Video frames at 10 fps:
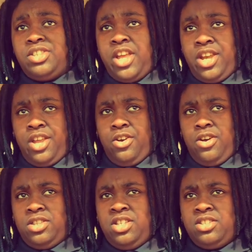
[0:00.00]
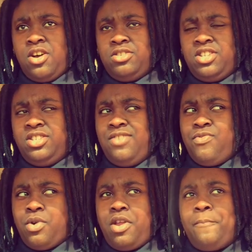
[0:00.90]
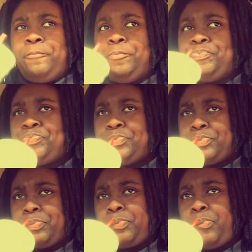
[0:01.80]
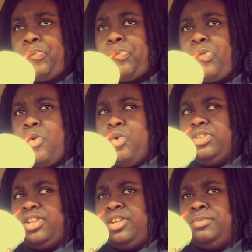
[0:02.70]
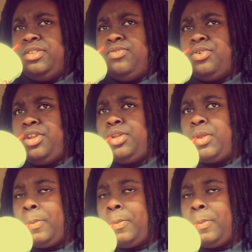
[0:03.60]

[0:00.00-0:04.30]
handheld. I think it's called TC40. Or is it MC40?